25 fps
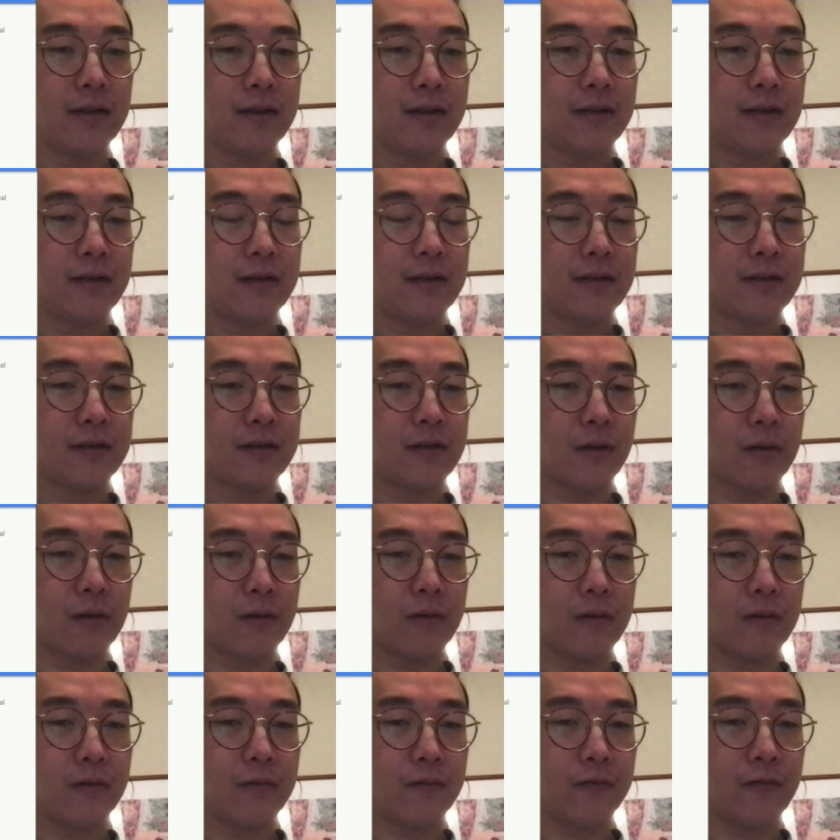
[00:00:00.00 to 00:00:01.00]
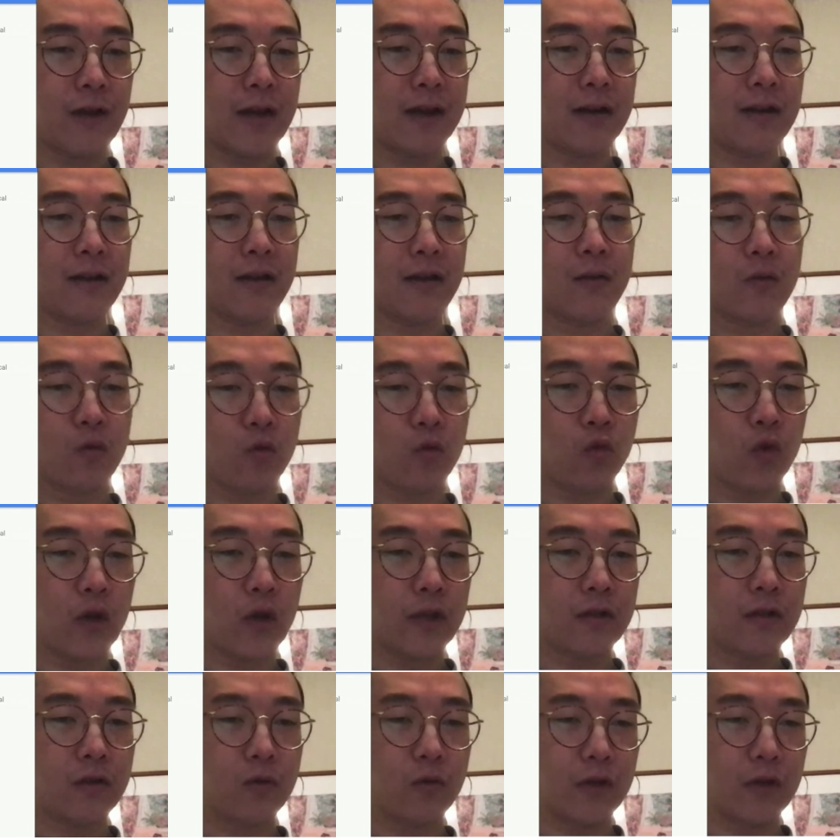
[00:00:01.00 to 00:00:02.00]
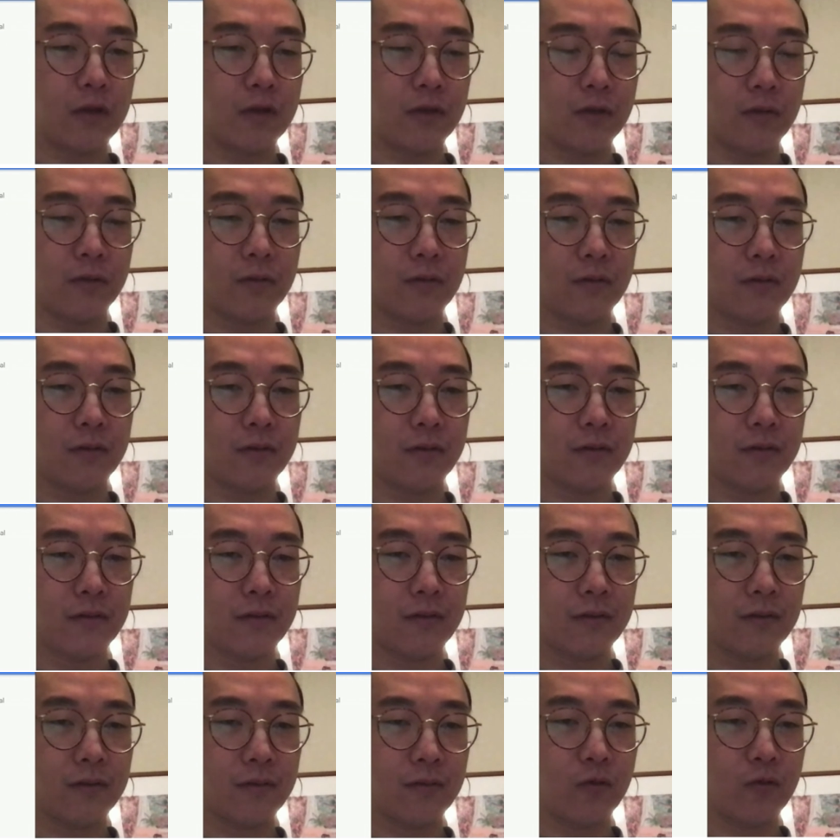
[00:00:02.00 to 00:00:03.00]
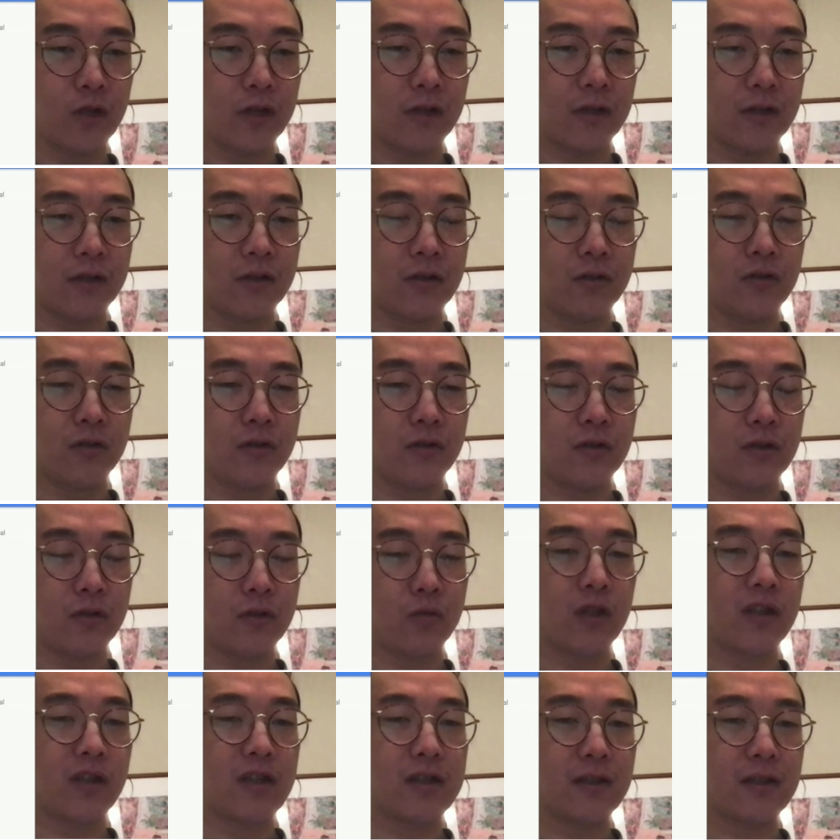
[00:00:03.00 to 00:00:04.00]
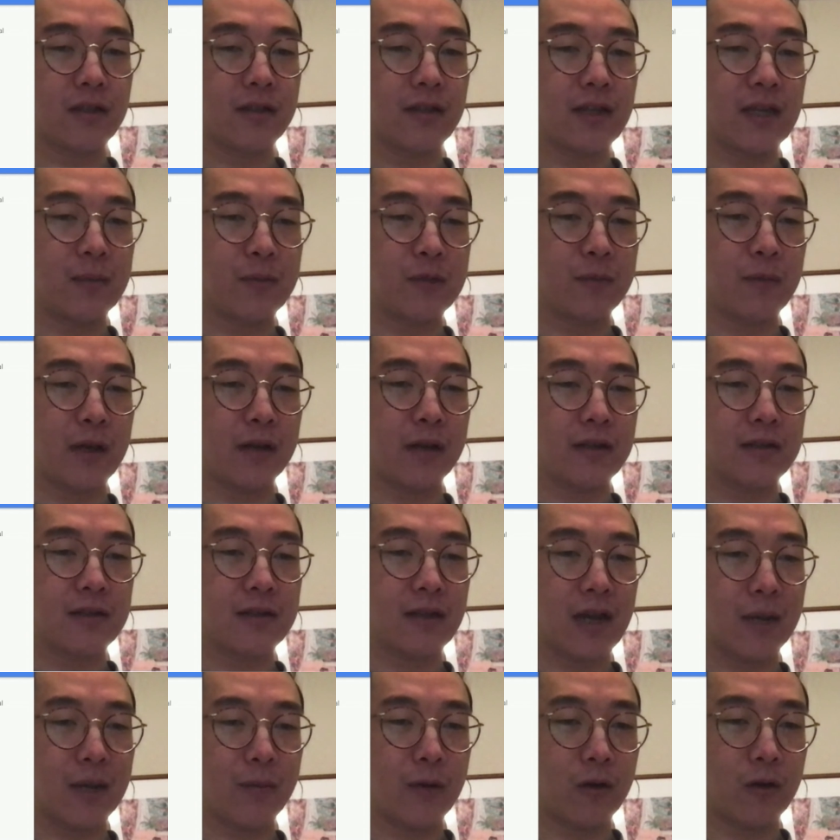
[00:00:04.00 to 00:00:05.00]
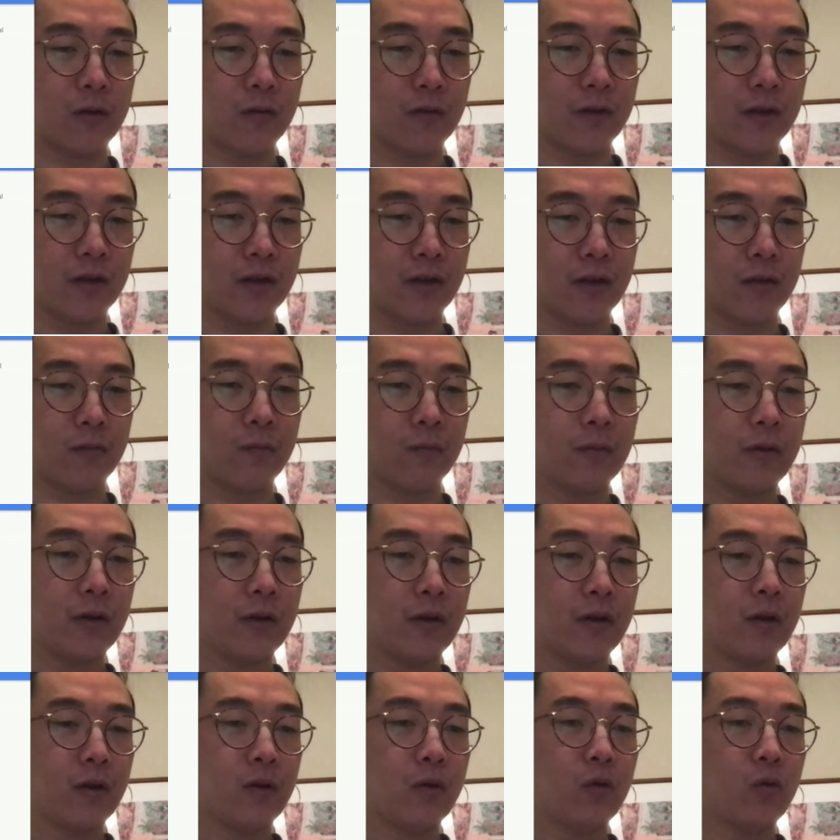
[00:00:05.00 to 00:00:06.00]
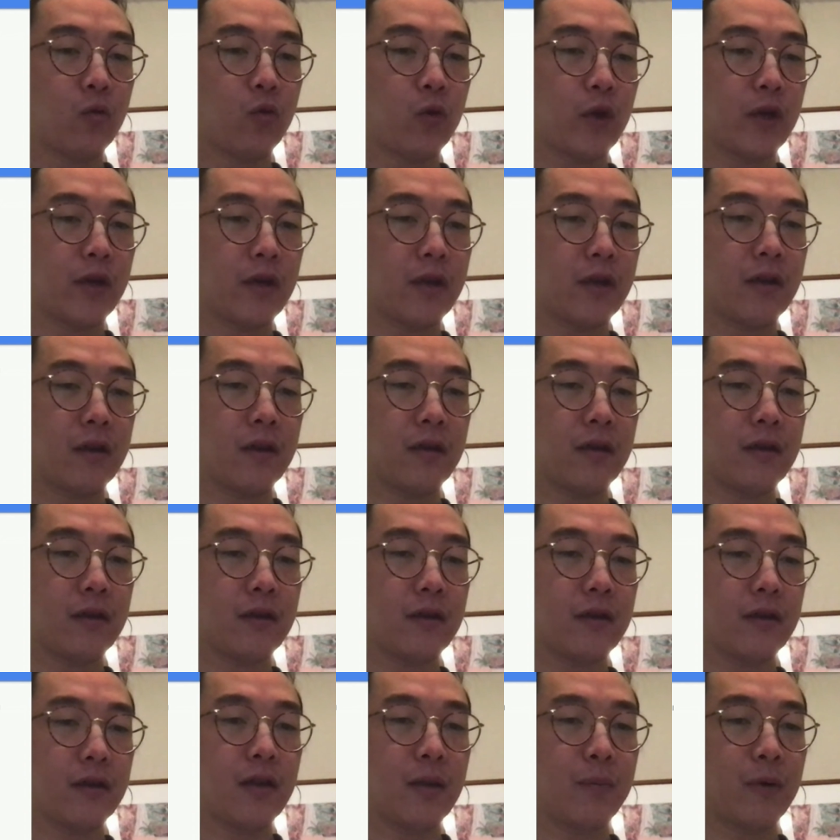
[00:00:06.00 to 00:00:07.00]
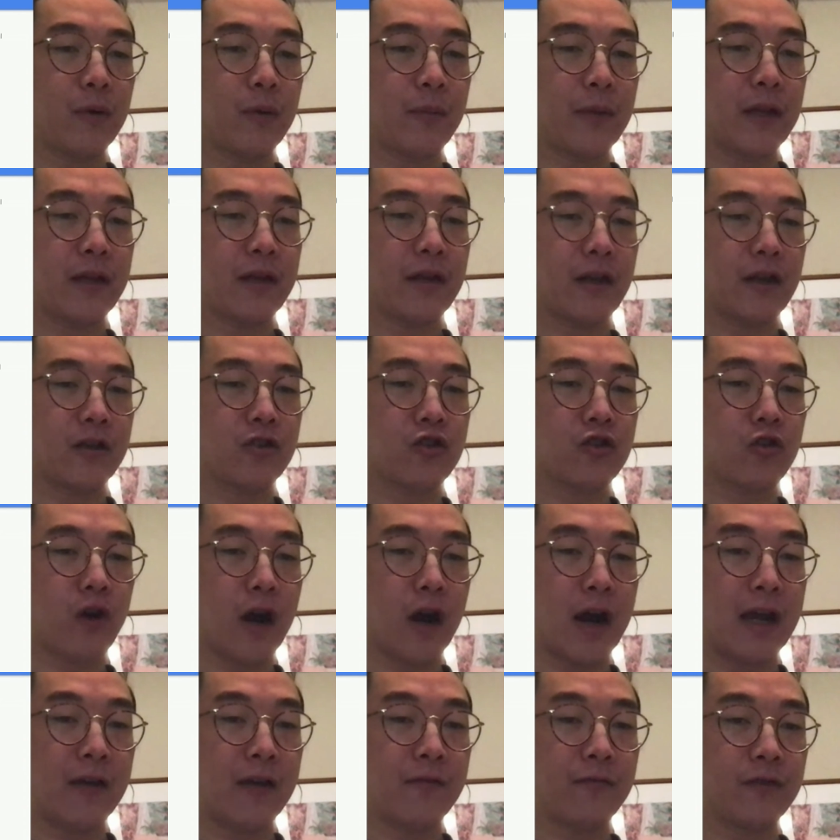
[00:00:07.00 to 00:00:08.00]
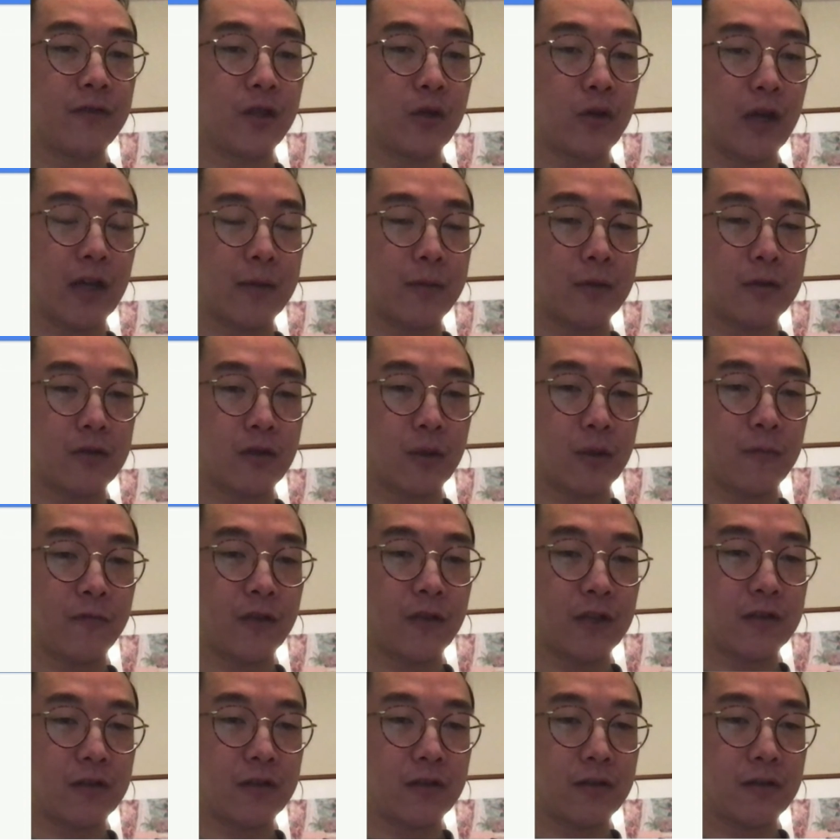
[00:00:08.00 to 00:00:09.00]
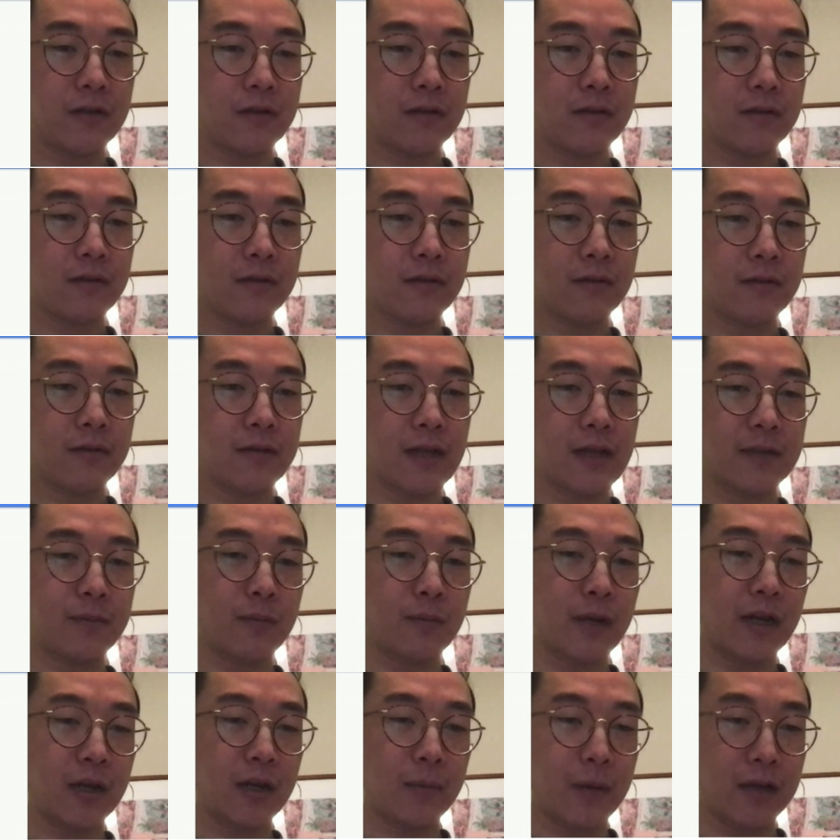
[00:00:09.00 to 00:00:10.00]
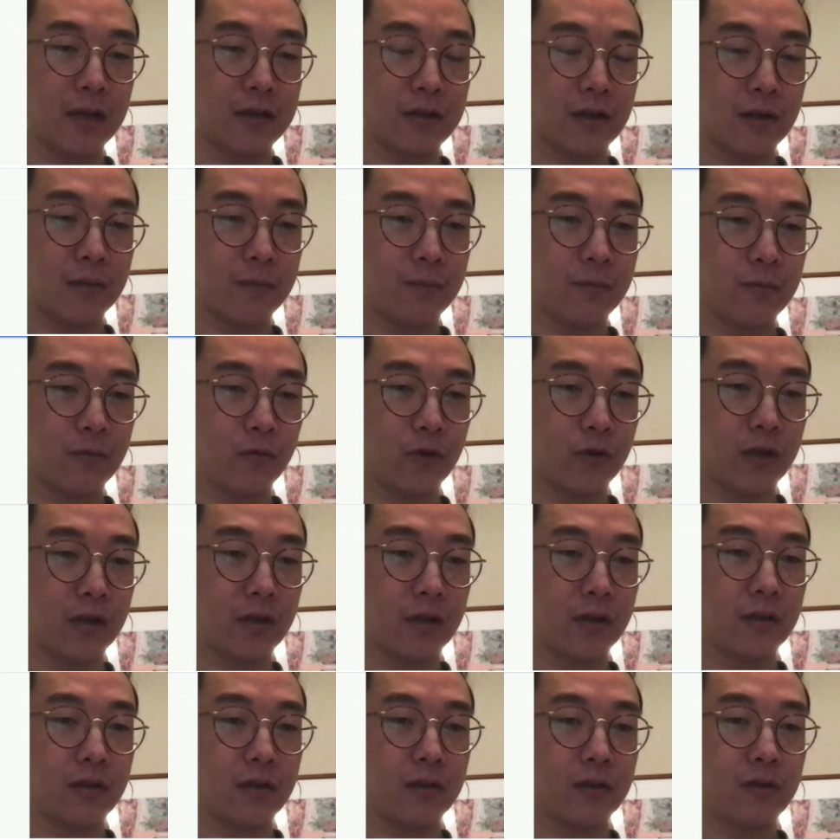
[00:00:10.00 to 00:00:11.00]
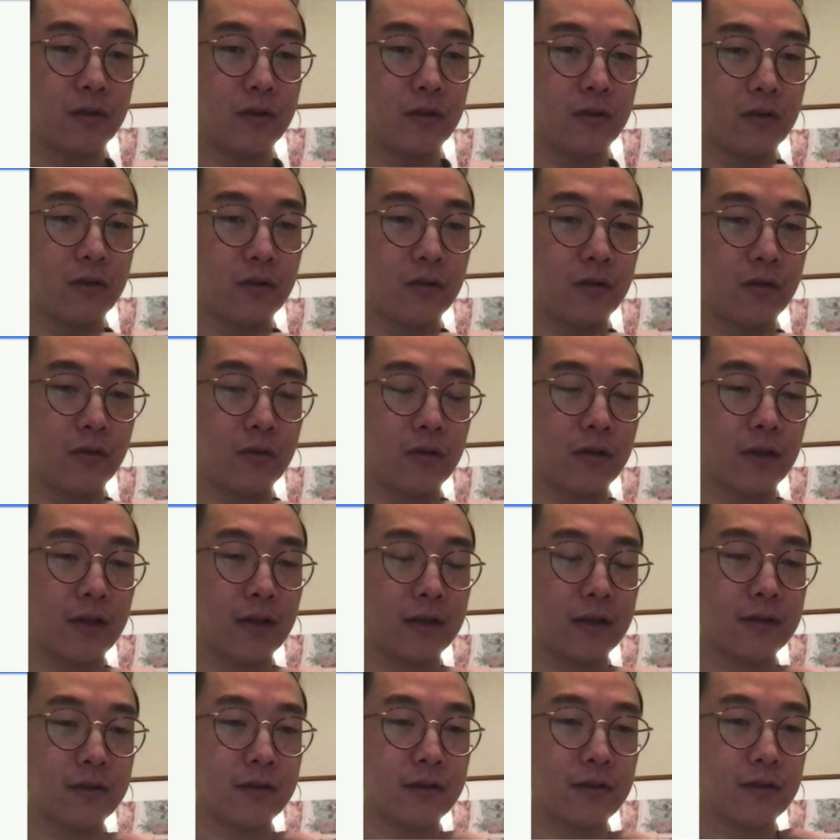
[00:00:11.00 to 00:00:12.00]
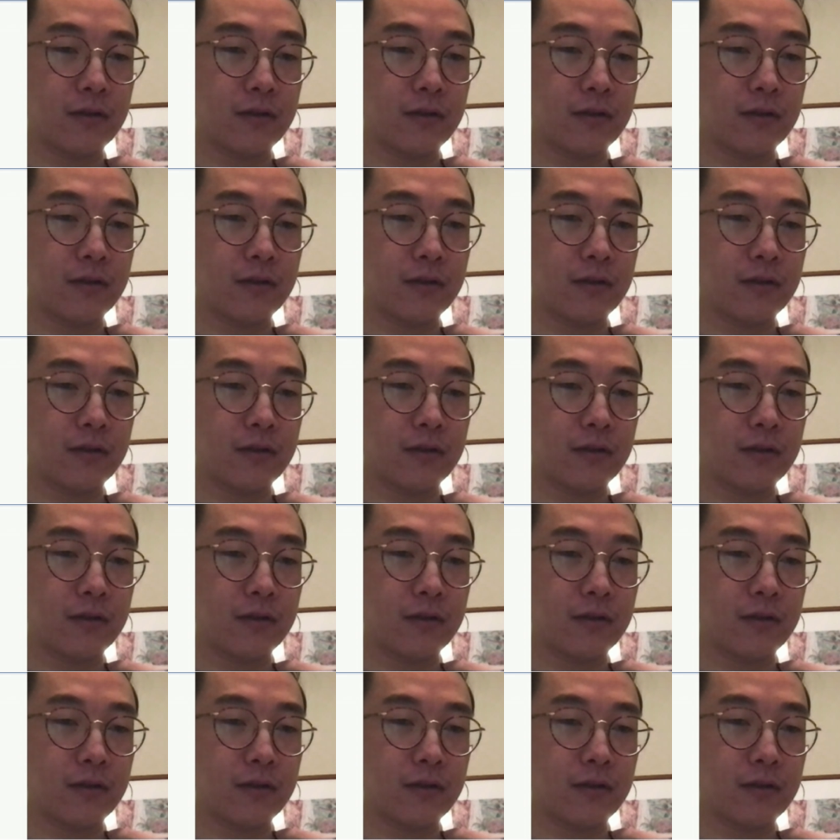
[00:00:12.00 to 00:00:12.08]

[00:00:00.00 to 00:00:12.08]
So finally, what do we do? What does the team spend its time on over the year? We implement and drive new ECMAScript features. That's mainly my job. We do things,